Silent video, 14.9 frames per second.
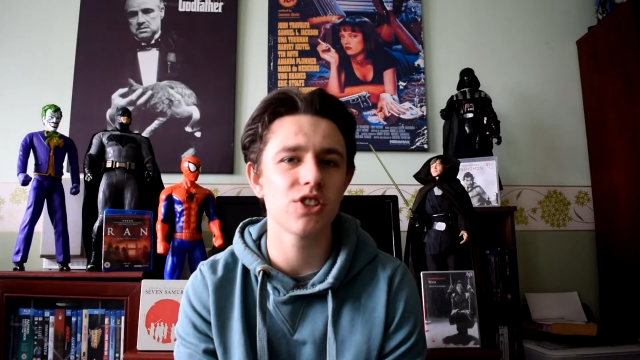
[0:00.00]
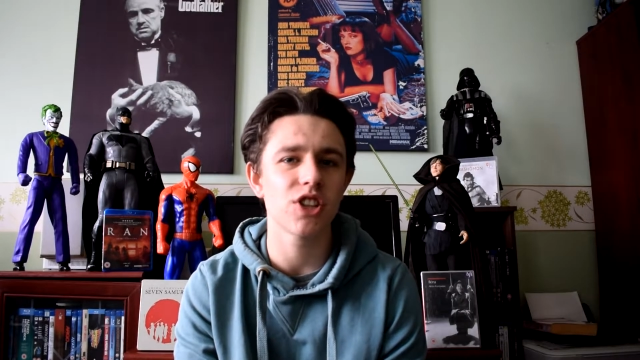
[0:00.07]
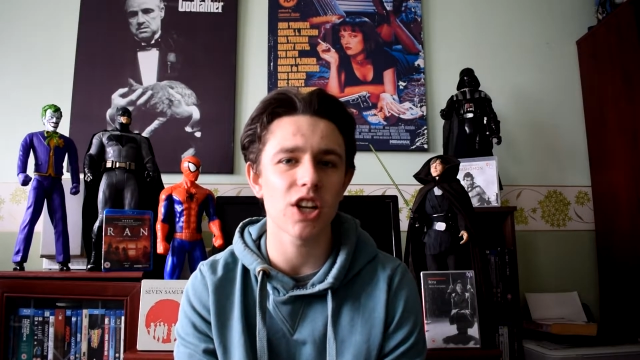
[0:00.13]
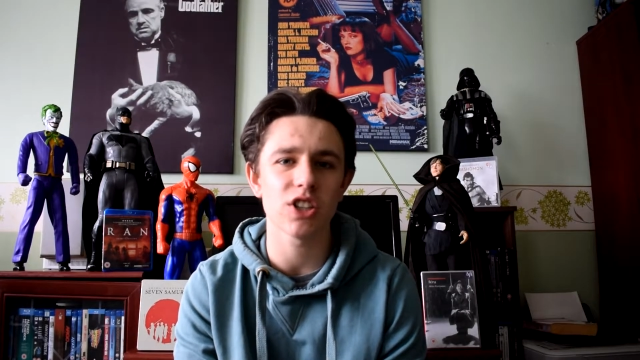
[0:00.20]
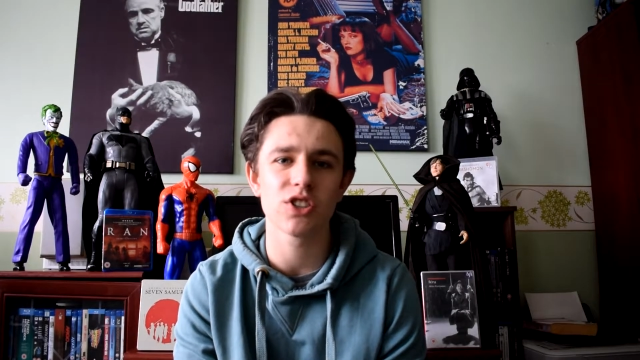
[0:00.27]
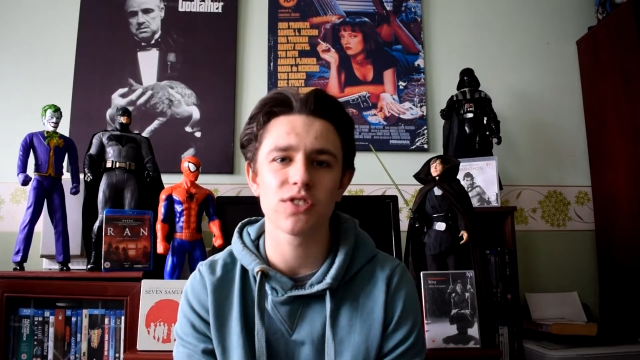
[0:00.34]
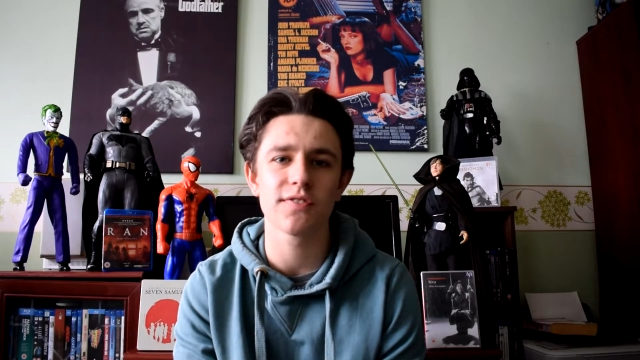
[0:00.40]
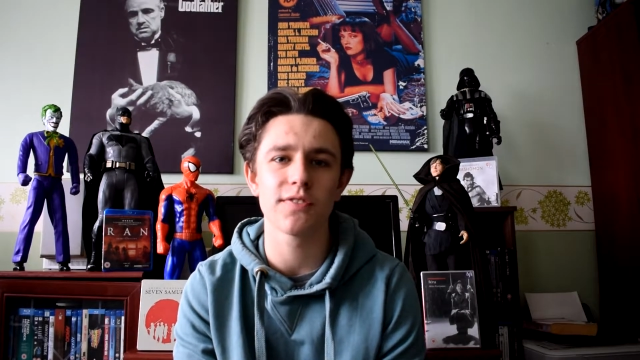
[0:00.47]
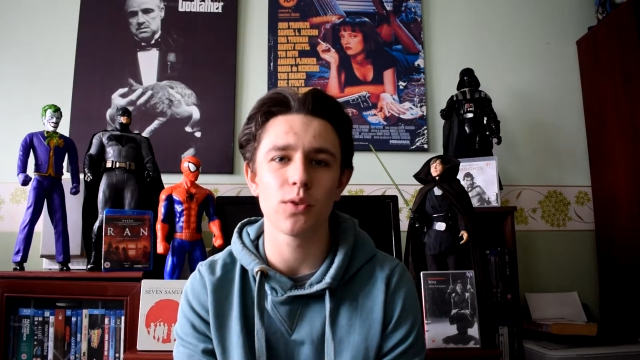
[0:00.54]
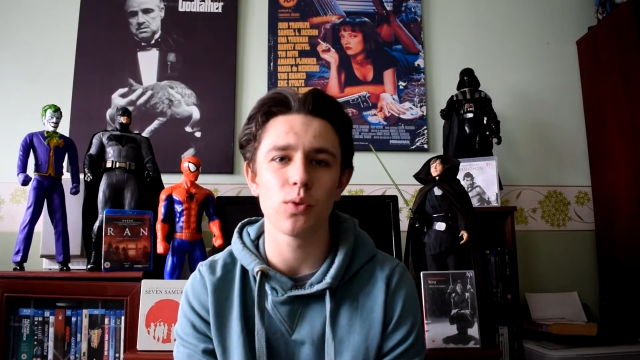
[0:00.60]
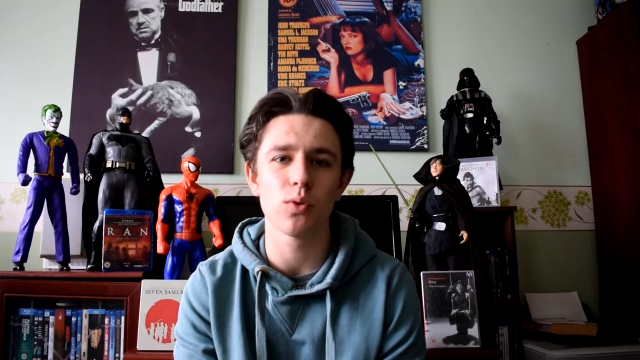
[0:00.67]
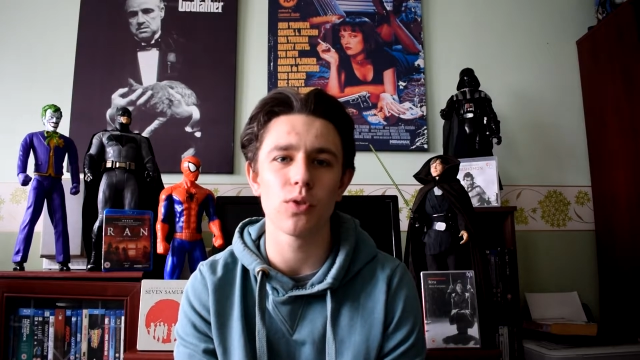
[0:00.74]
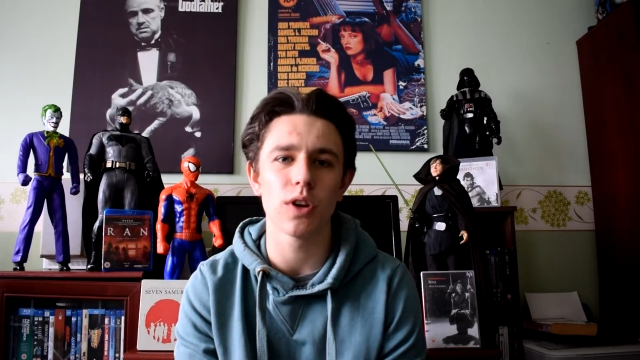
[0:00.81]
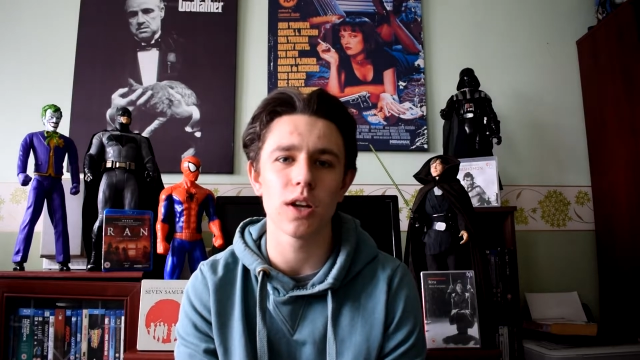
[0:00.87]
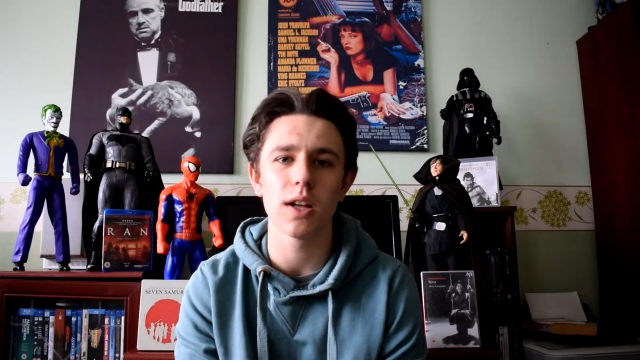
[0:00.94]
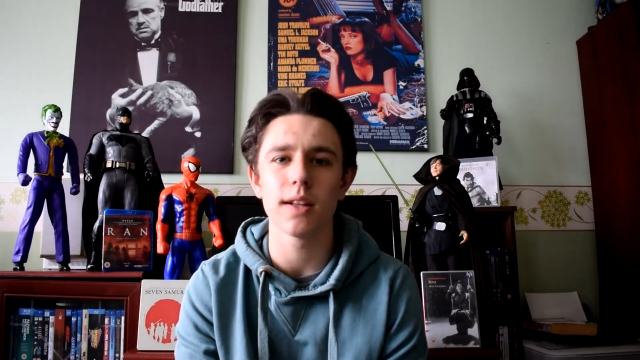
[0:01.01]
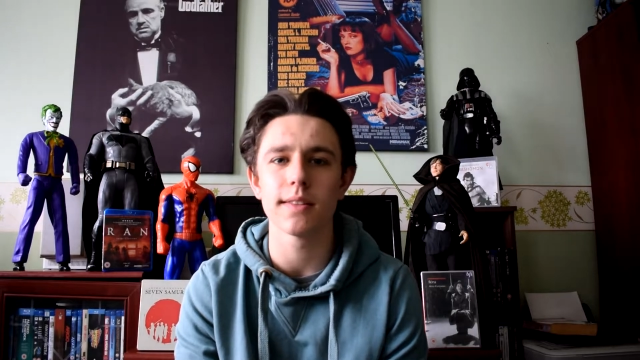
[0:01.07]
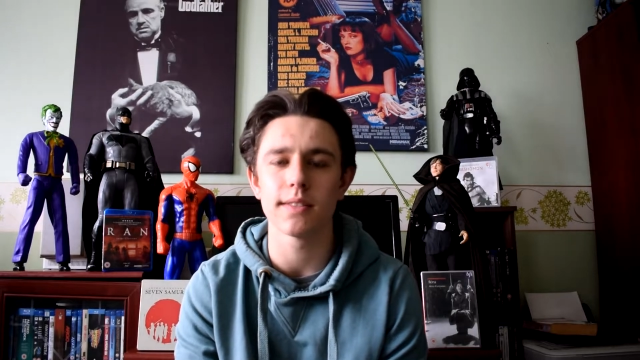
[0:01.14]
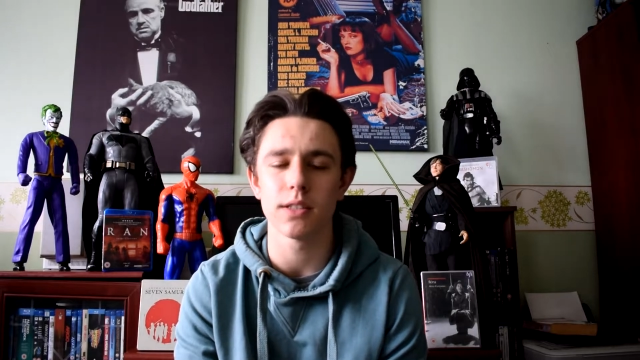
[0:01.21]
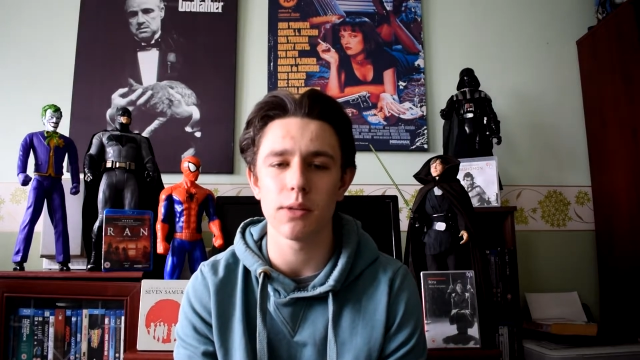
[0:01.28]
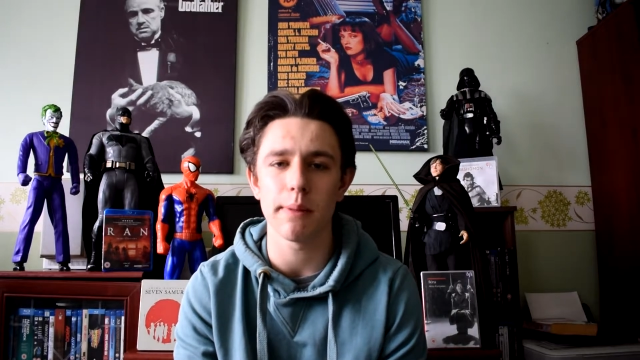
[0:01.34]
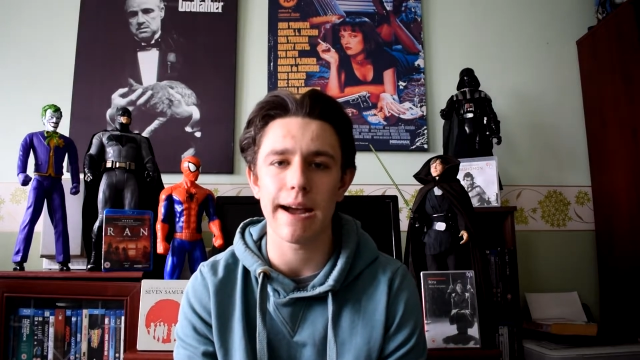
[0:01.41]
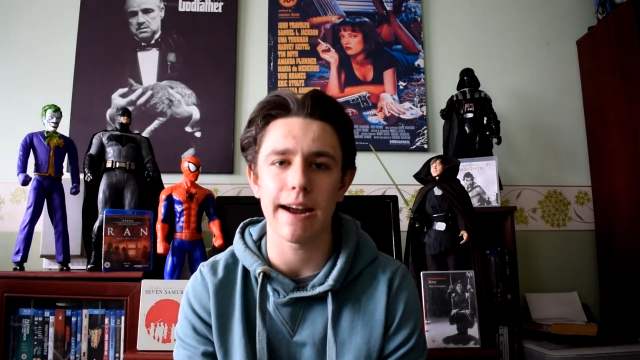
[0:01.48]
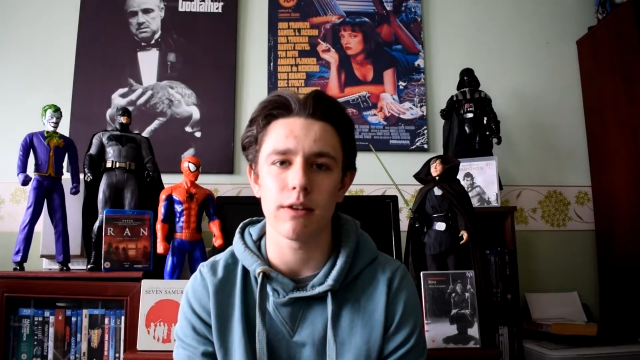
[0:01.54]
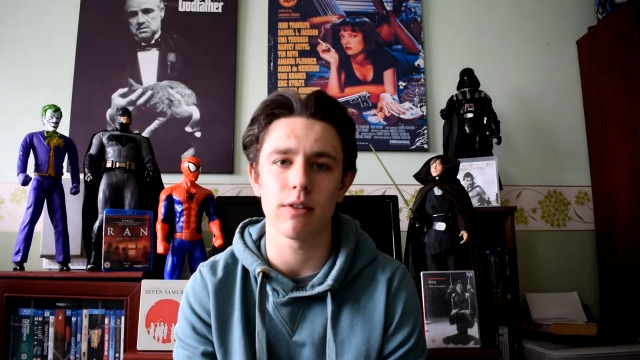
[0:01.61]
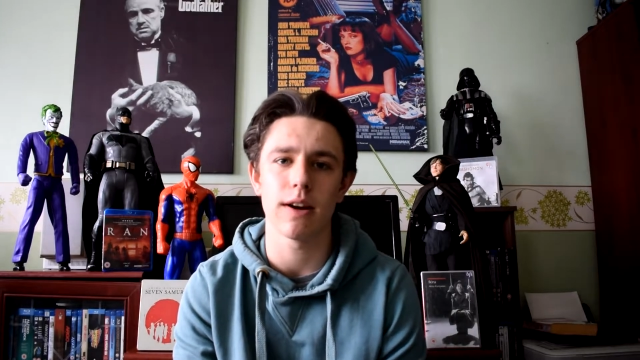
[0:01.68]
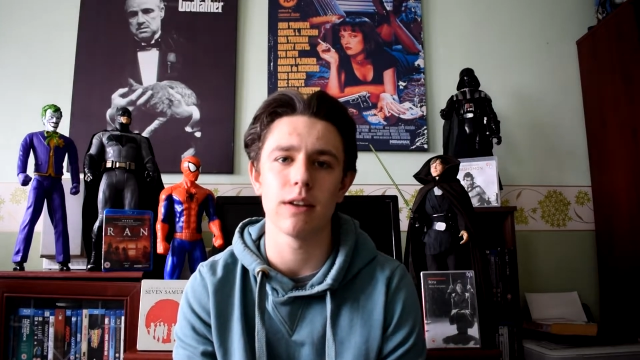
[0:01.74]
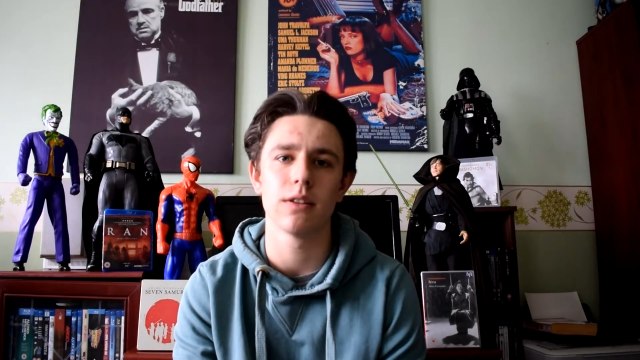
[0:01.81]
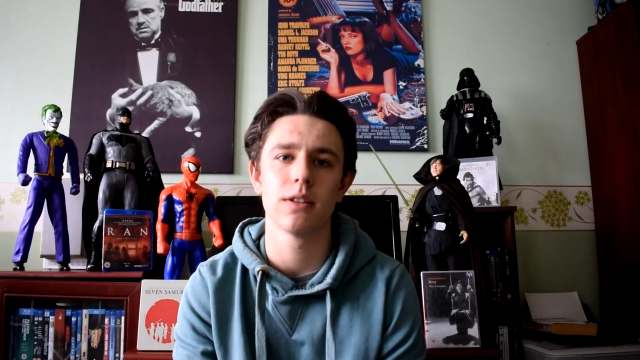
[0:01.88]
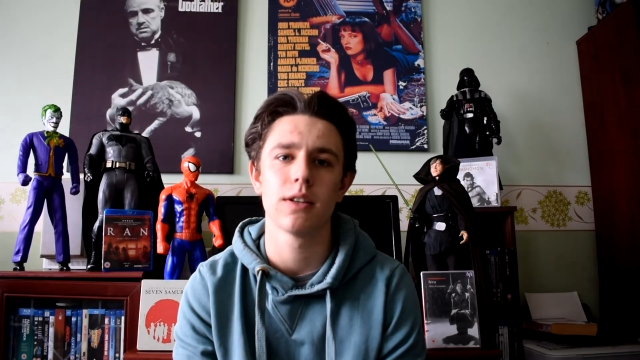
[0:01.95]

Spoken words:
just for the girls in the background.